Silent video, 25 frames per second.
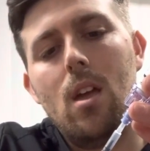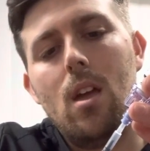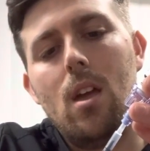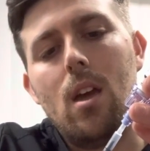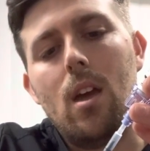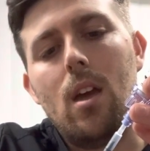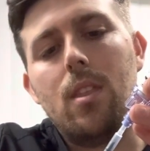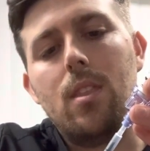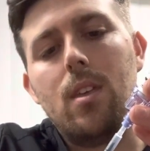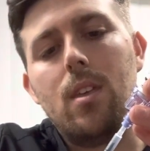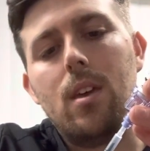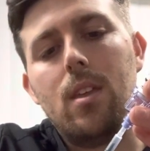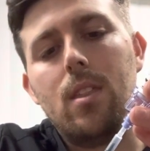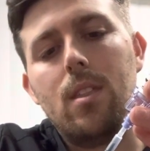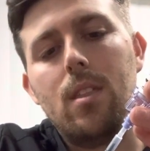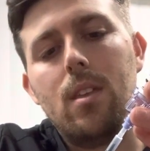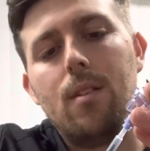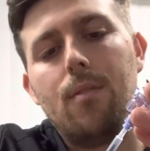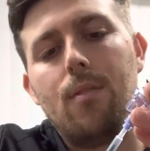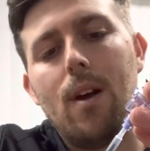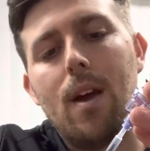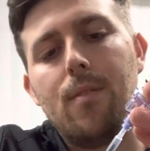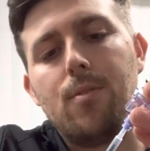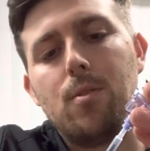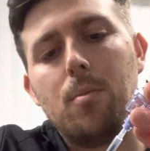And then if
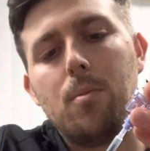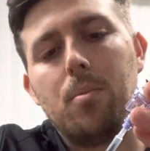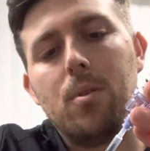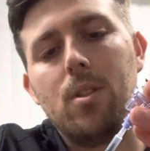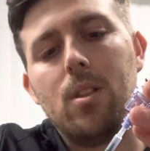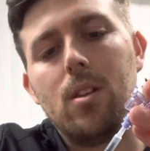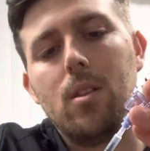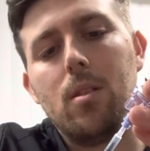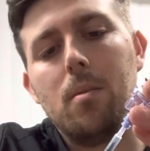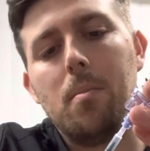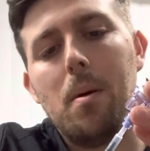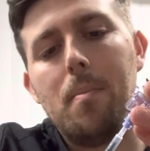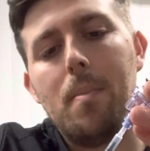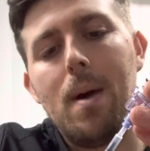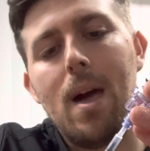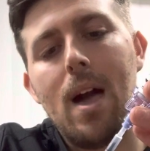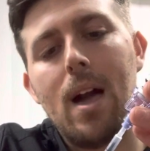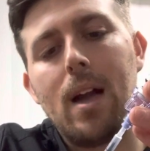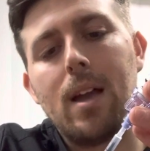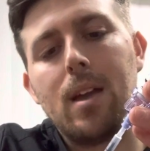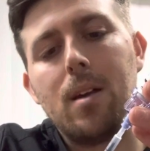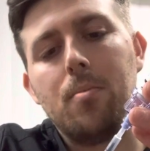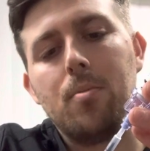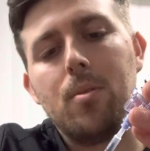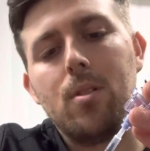I have to put a little bit
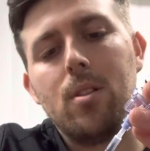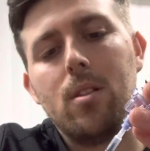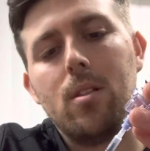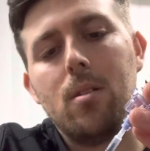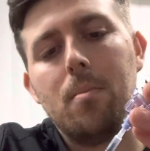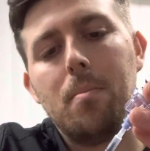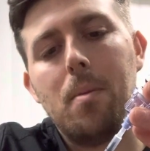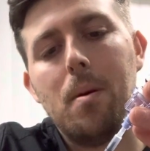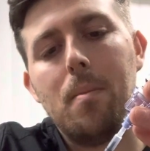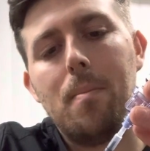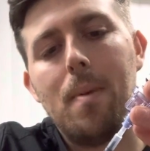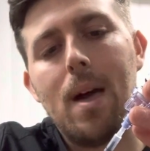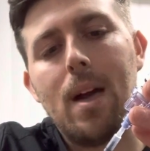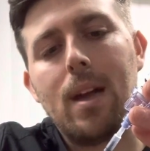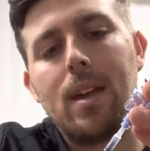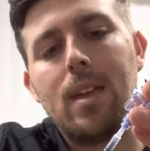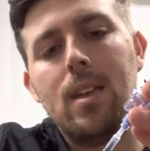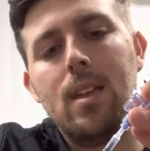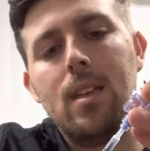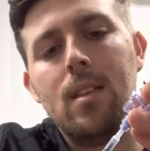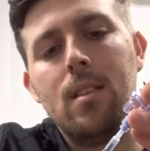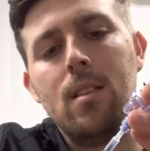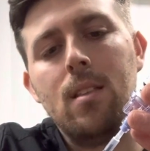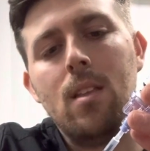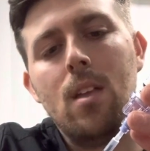back, I put a little bit back
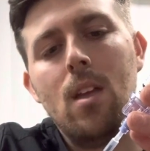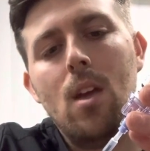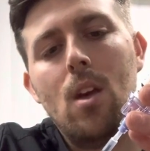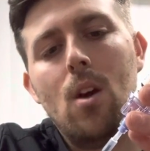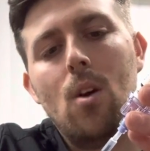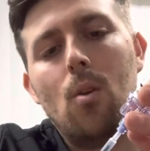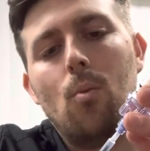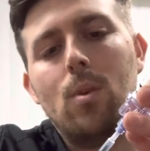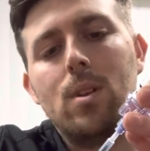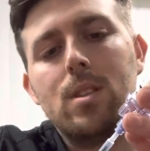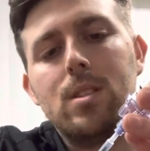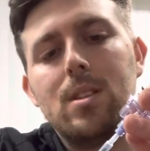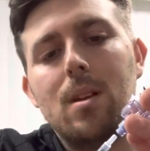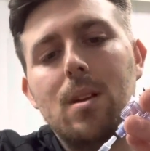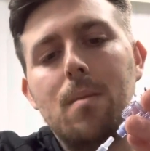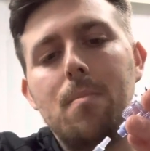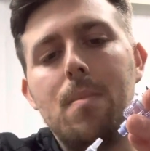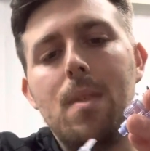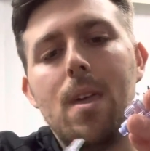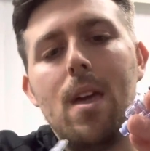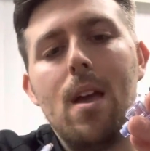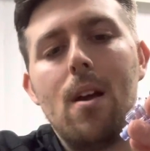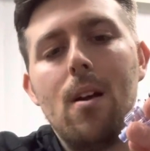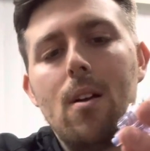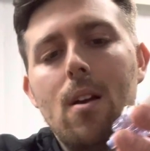in. Once I'm
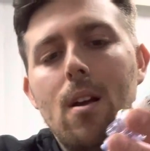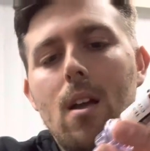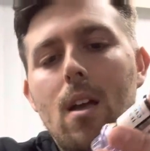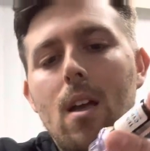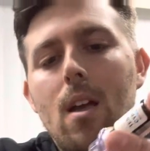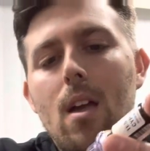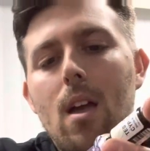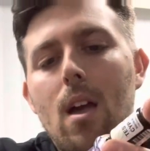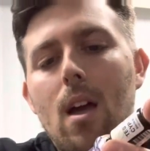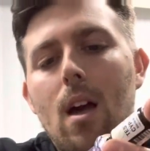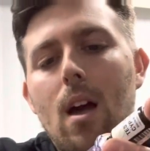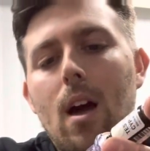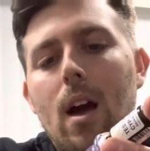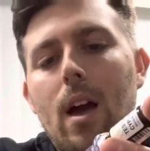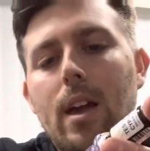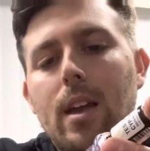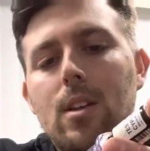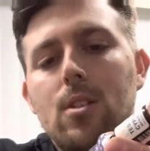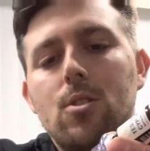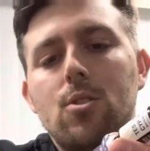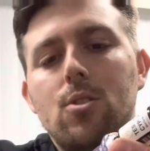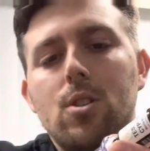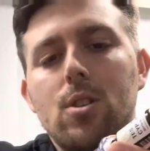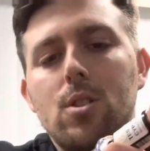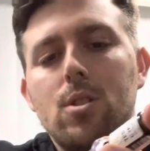there, I
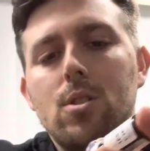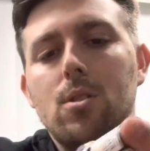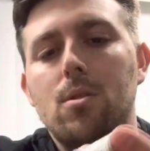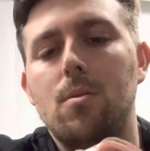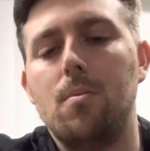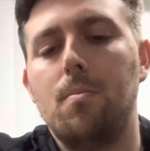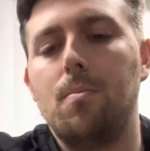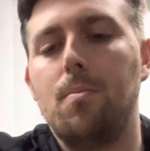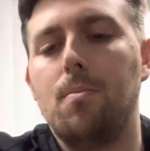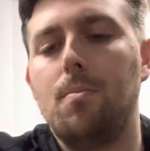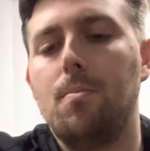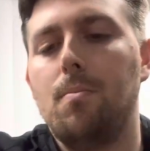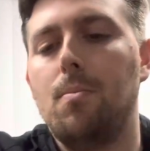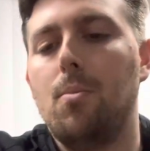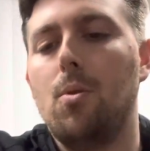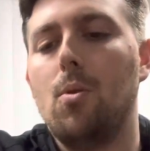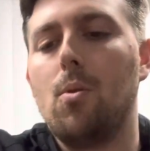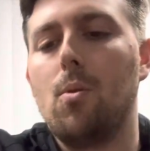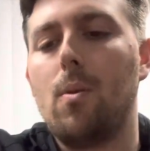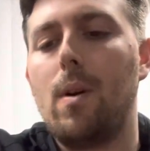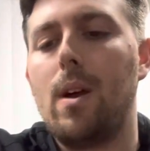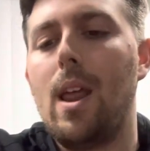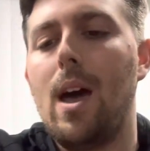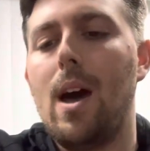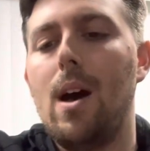can just pull
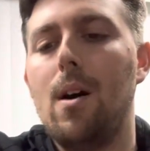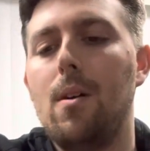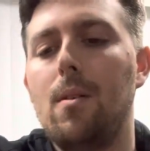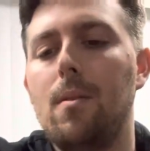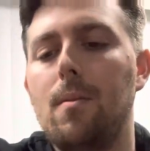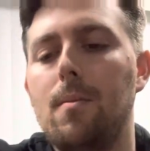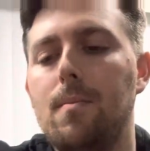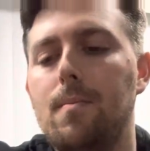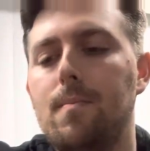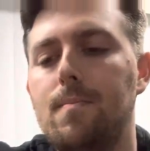right out.